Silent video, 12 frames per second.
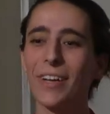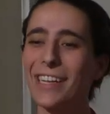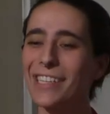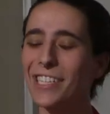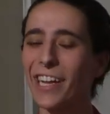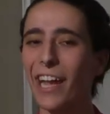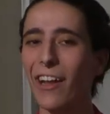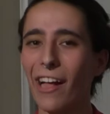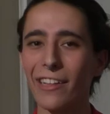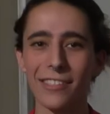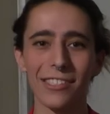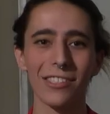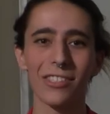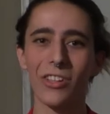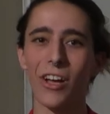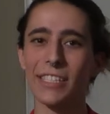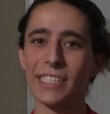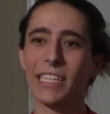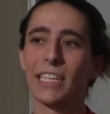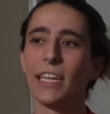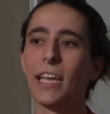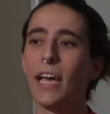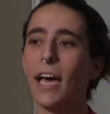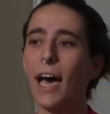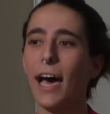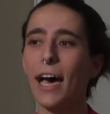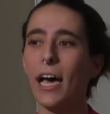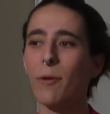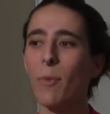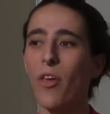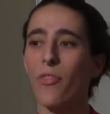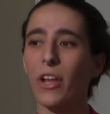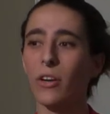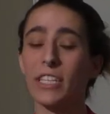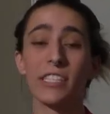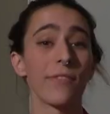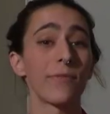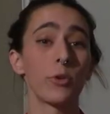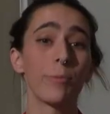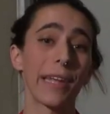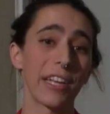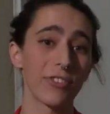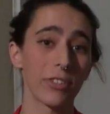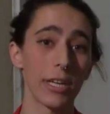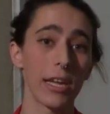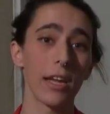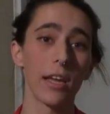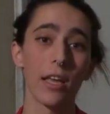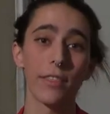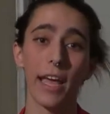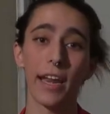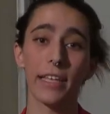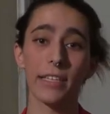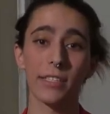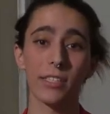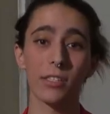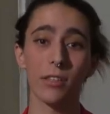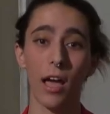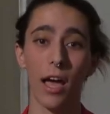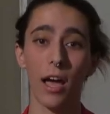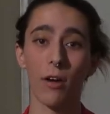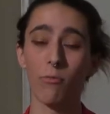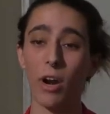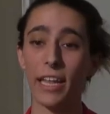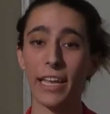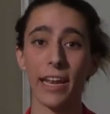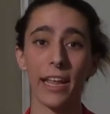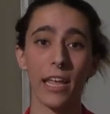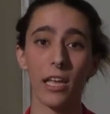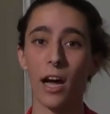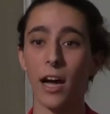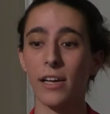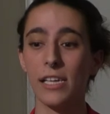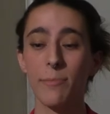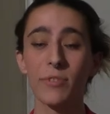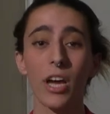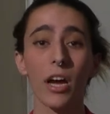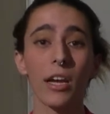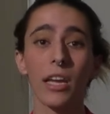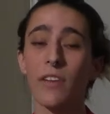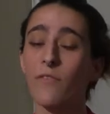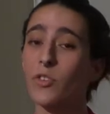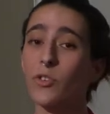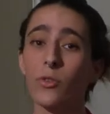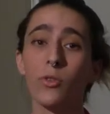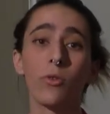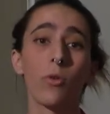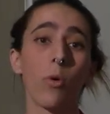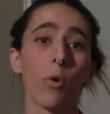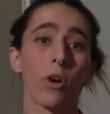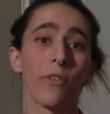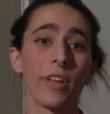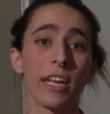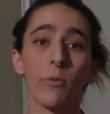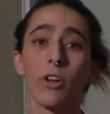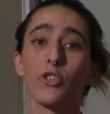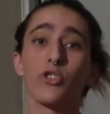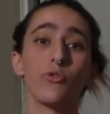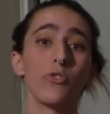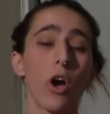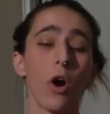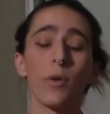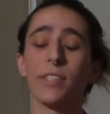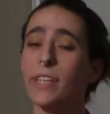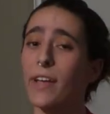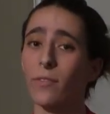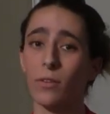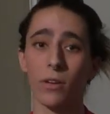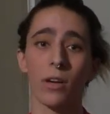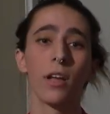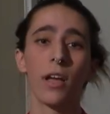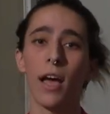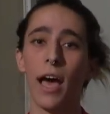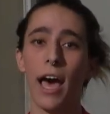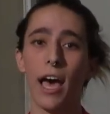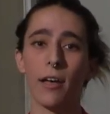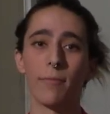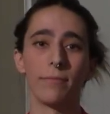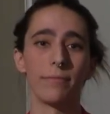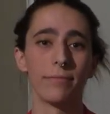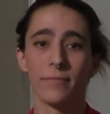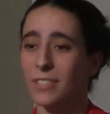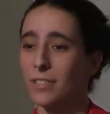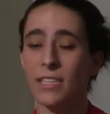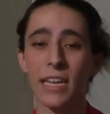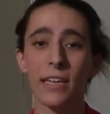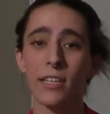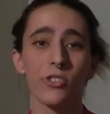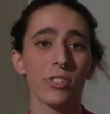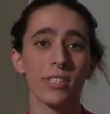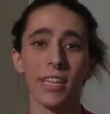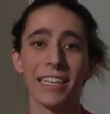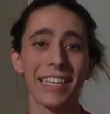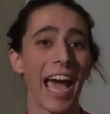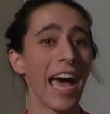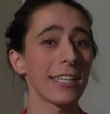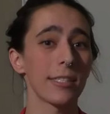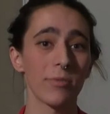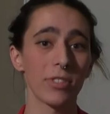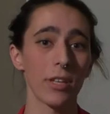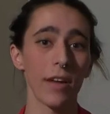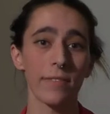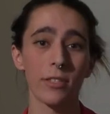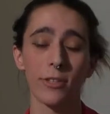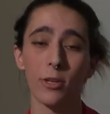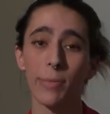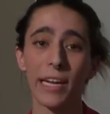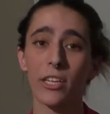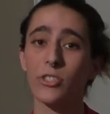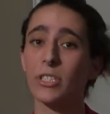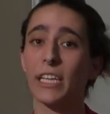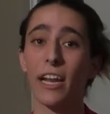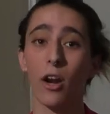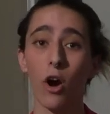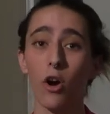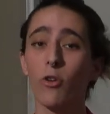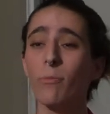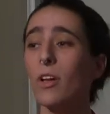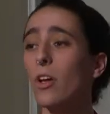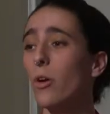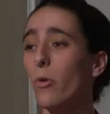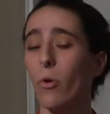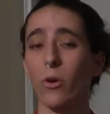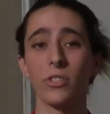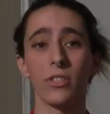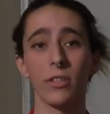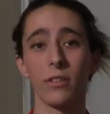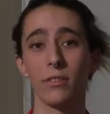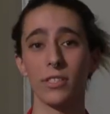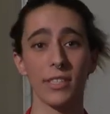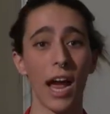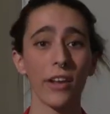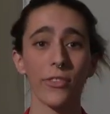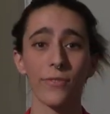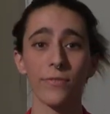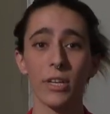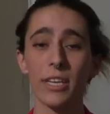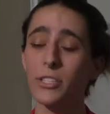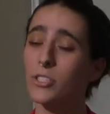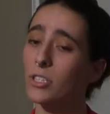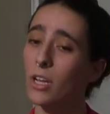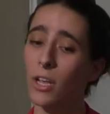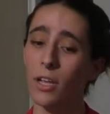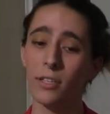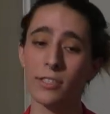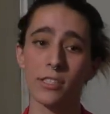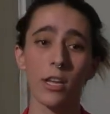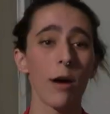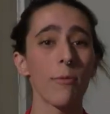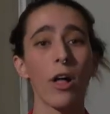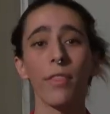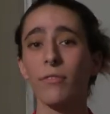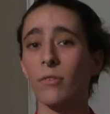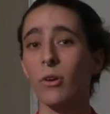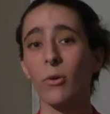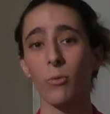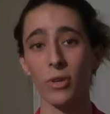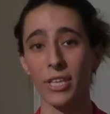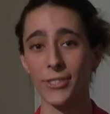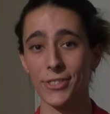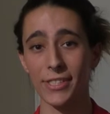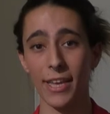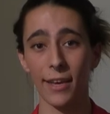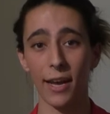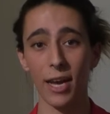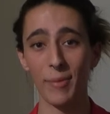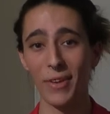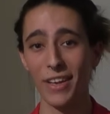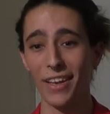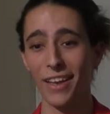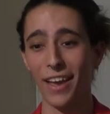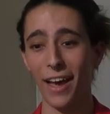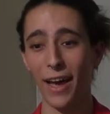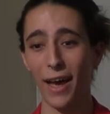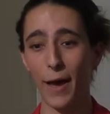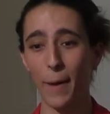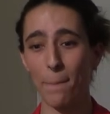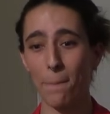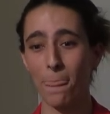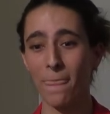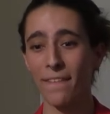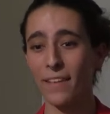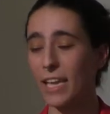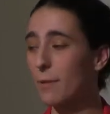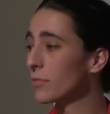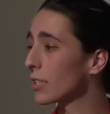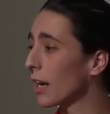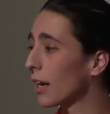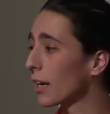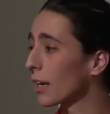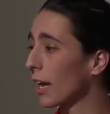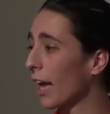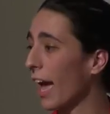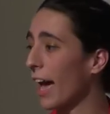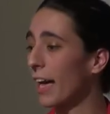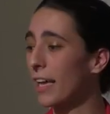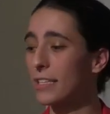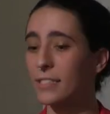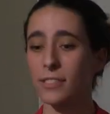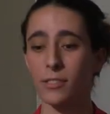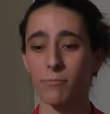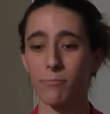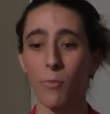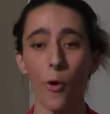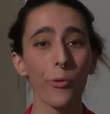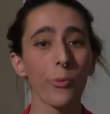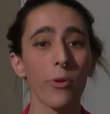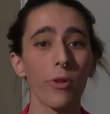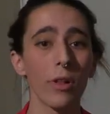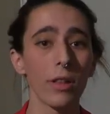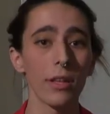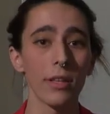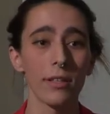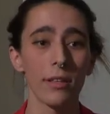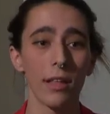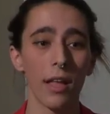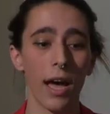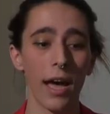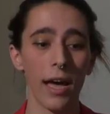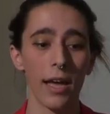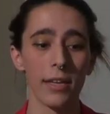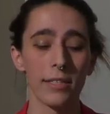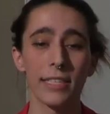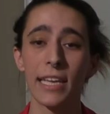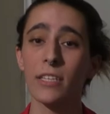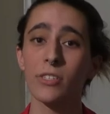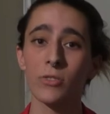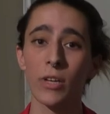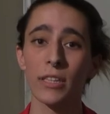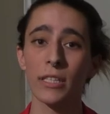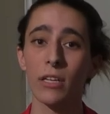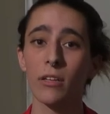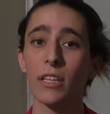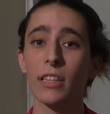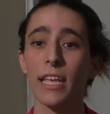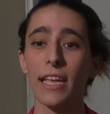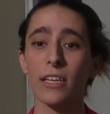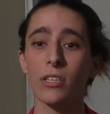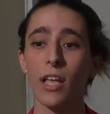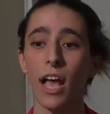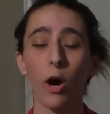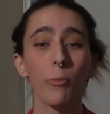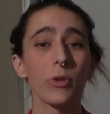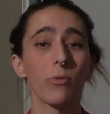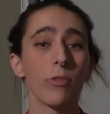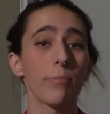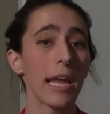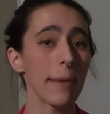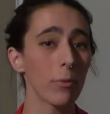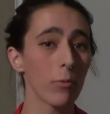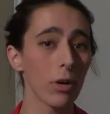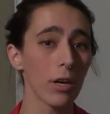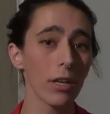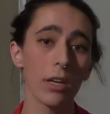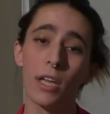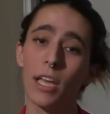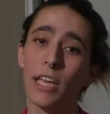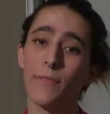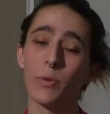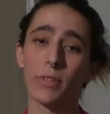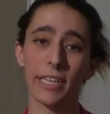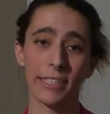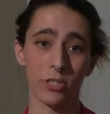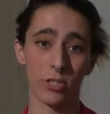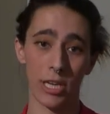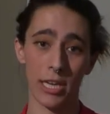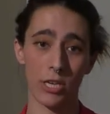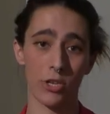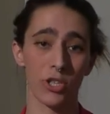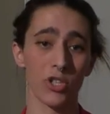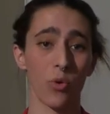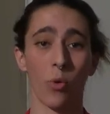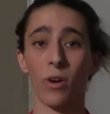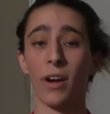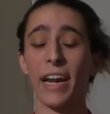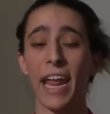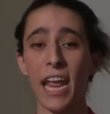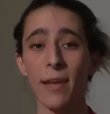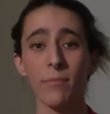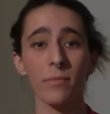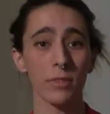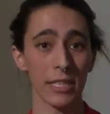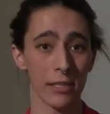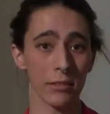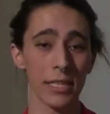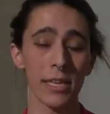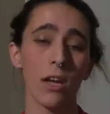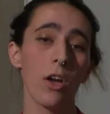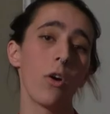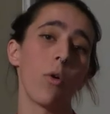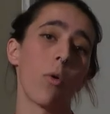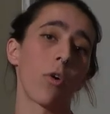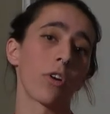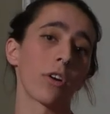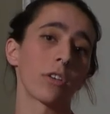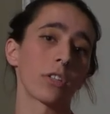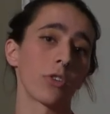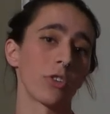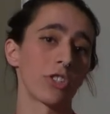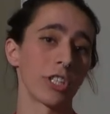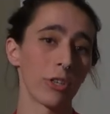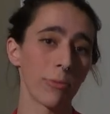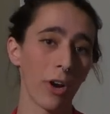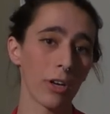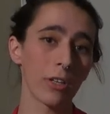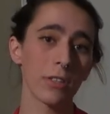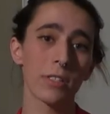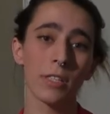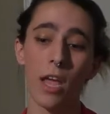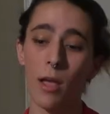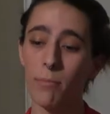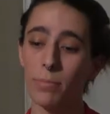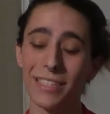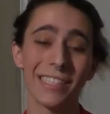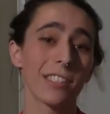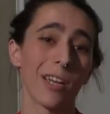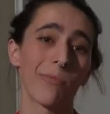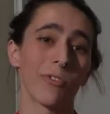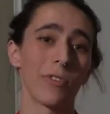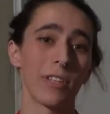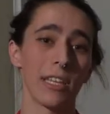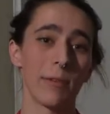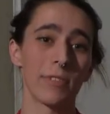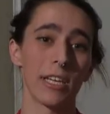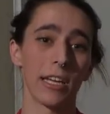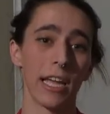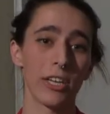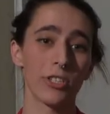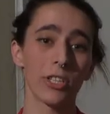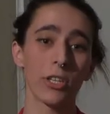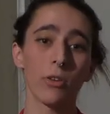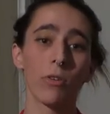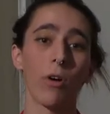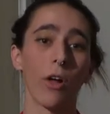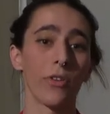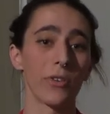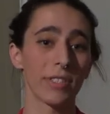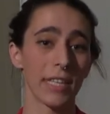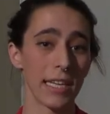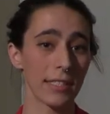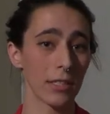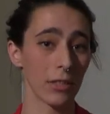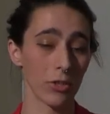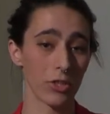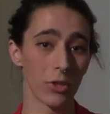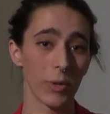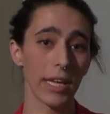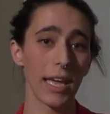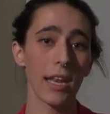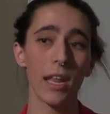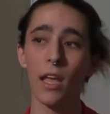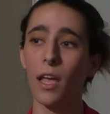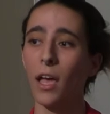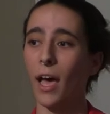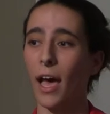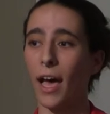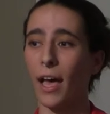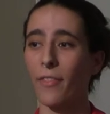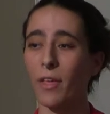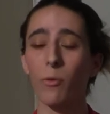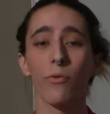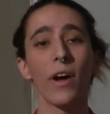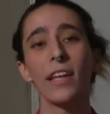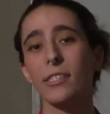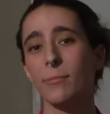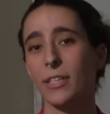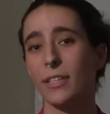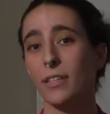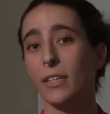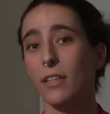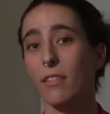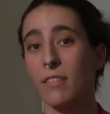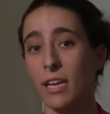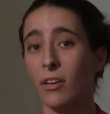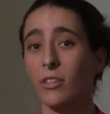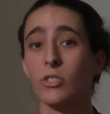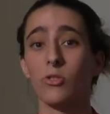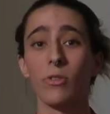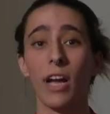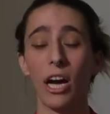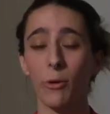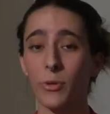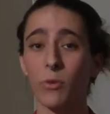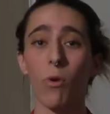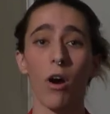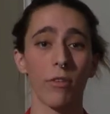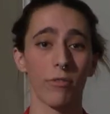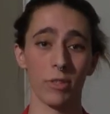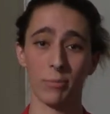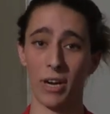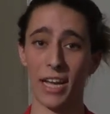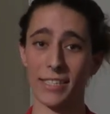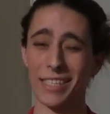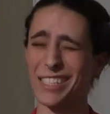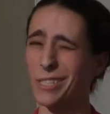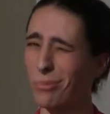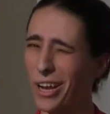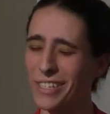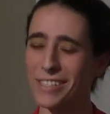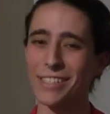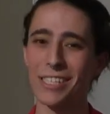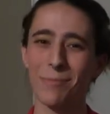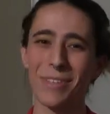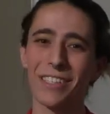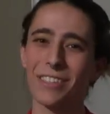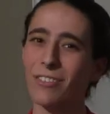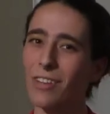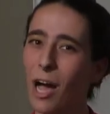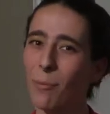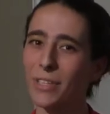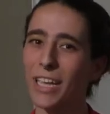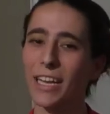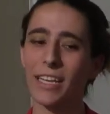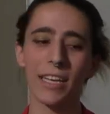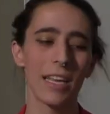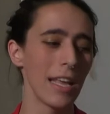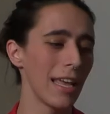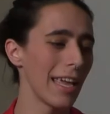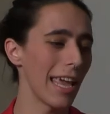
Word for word: HQ, check out Alex's Closet. Um, there is a food pantry that is uh, running at uh, MTUG. If you or if anyone you know is ever um, needing just like to add some stuff to their pantry at home or to stock the fridge, just come on through and we'll get you set up. Um, MTUG has multiple uh, days throughout the year that they help you with paperwork. If you would like to change your name legally or your gender markers, please come through to the MTUG HQ on those days that they're doing it. Uh, they will find somebody there to help you walk through the process. The process can be a little complicated.